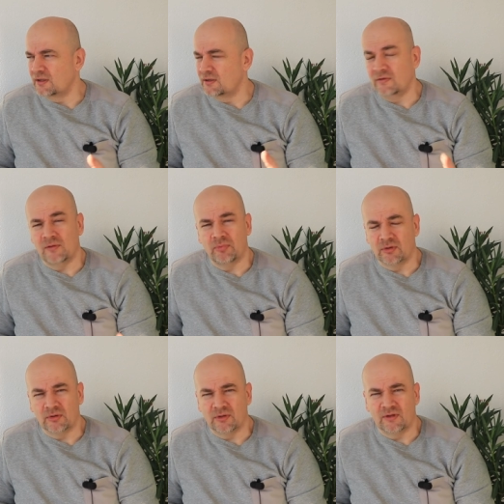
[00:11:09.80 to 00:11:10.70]
uh, it is
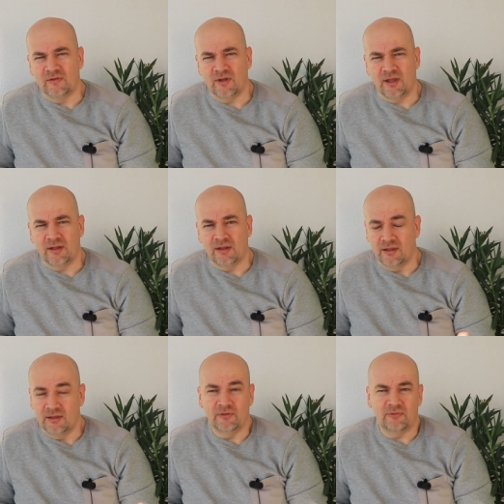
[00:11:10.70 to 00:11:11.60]
important to understand that
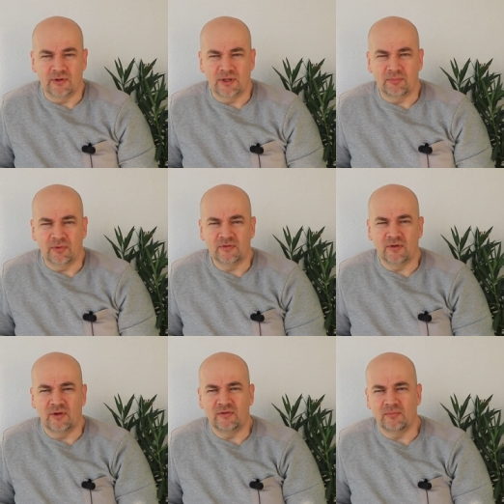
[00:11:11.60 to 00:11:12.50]
the different
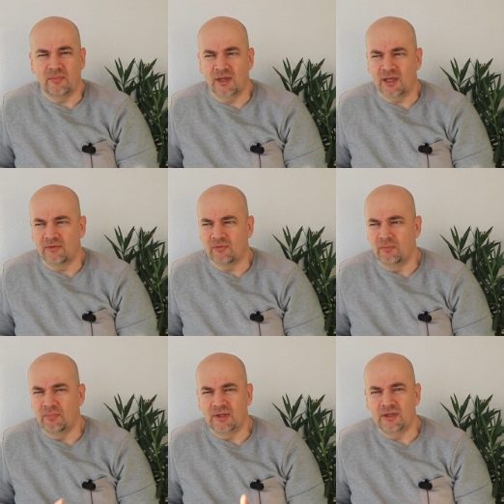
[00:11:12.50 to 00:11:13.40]
epoxy resin may have
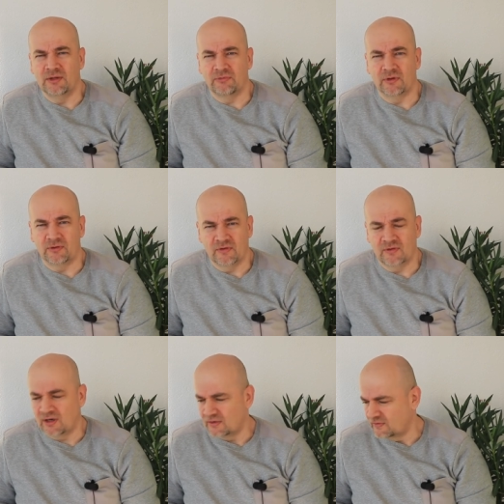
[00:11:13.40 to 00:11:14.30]
completely different
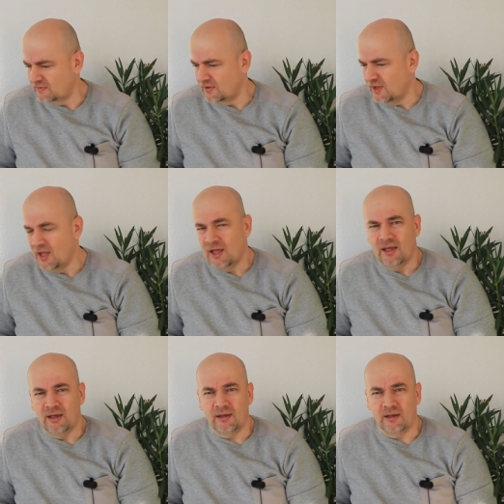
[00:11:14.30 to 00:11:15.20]
results.
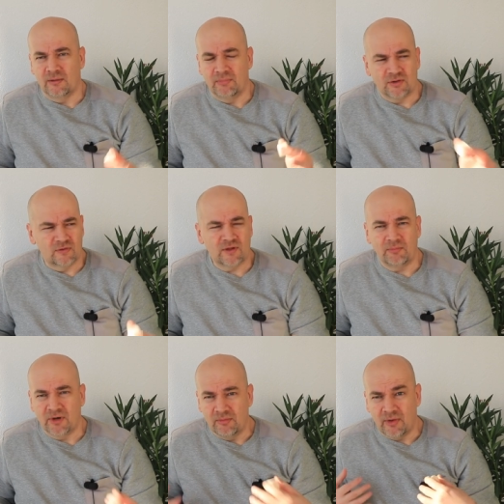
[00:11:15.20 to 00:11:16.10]
Uh, but to
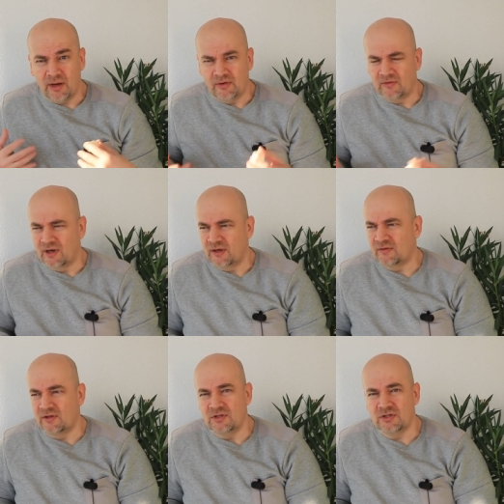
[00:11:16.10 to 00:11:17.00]
summary my
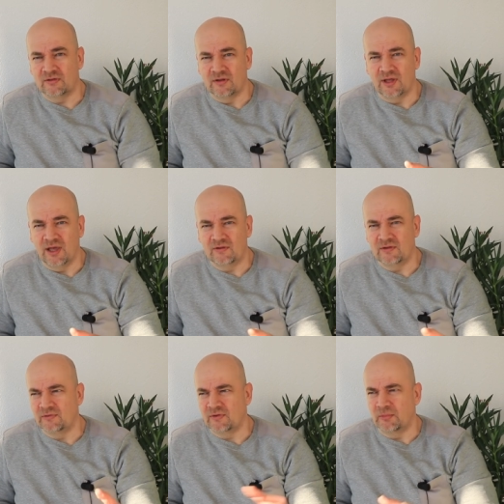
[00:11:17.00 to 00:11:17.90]
results in just in case
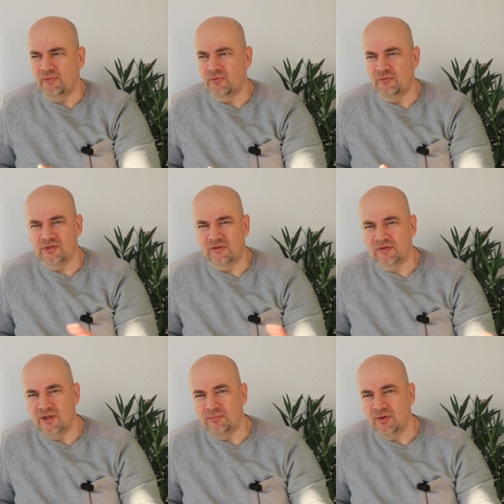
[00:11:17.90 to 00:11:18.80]
if some of you just
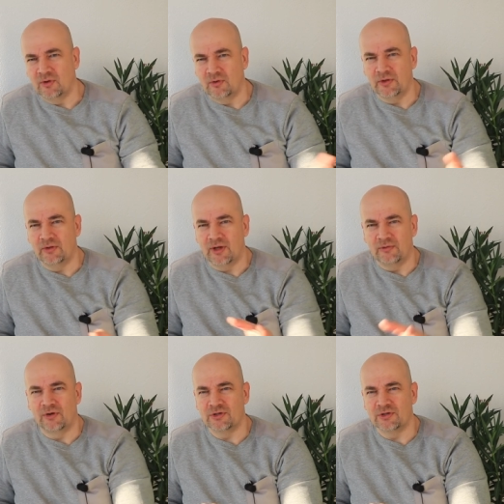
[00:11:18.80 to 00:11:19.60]
skip the whole video and